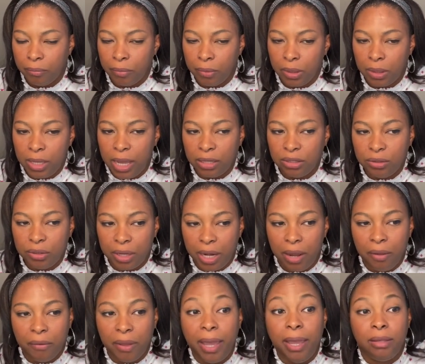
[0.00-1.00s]

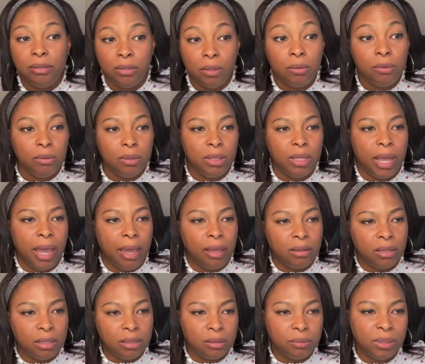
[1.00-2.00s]
Yesterday. Okay. So yeah,
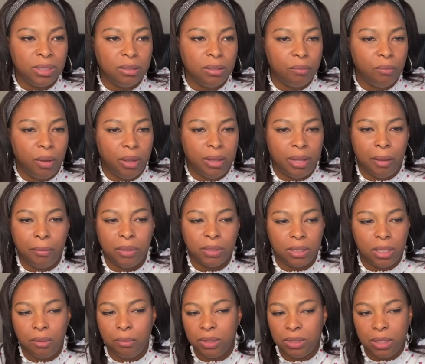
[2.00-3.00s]
this was the one
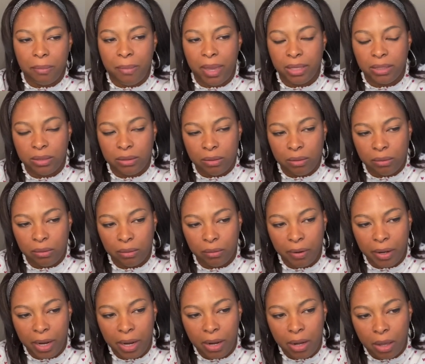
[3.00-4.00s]
it was a mess,
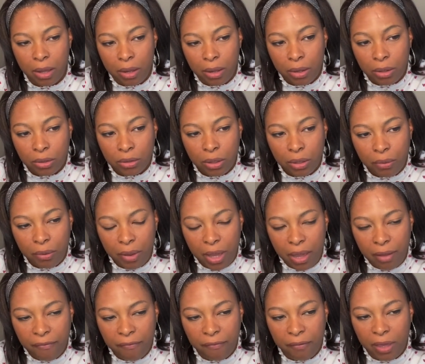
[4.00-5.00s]
right? So
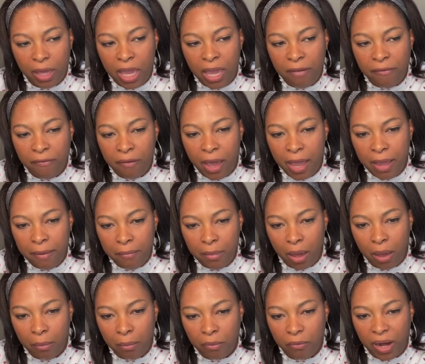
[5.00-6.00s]
if
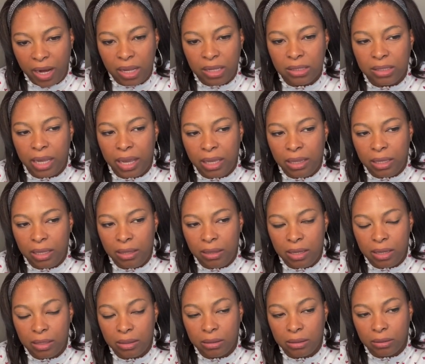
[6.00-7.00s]
I'm reconciling
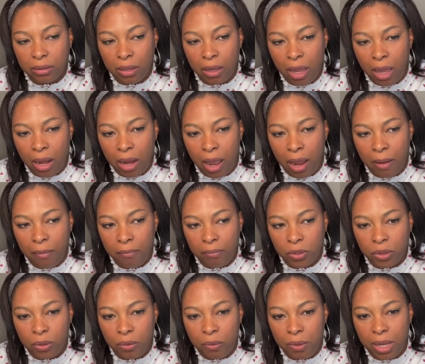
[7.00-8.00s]
this and I'm
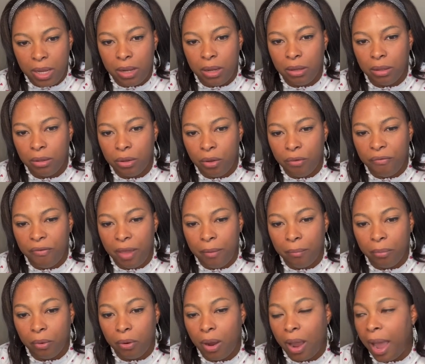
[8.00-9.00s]
doing
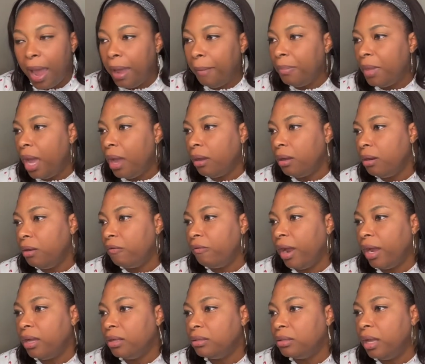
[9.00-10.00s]
November, I am not going to
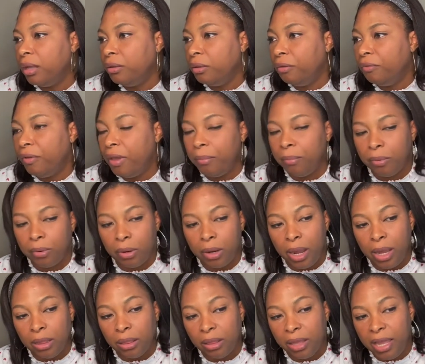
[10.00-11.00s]
reconcile November
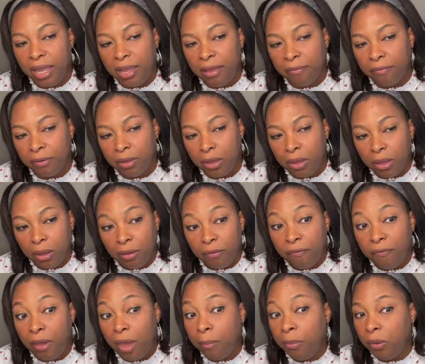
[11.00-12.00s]
and leave
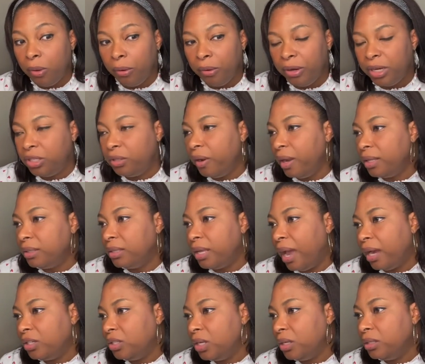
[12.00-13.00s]
February
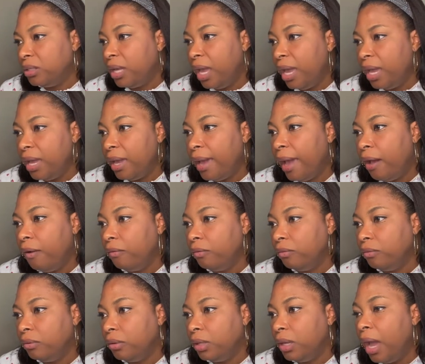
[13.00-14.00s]
transactions hanging out.
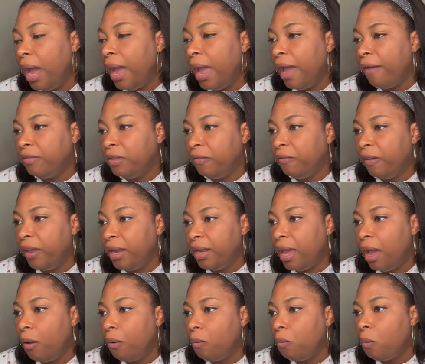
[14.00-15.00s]
I have to find
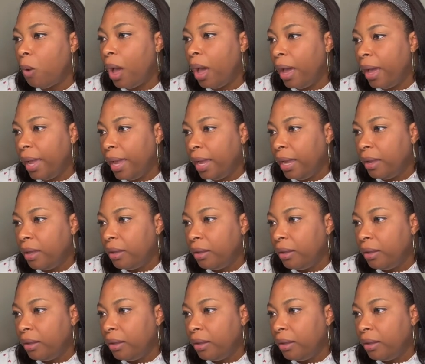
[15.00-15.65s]
out why.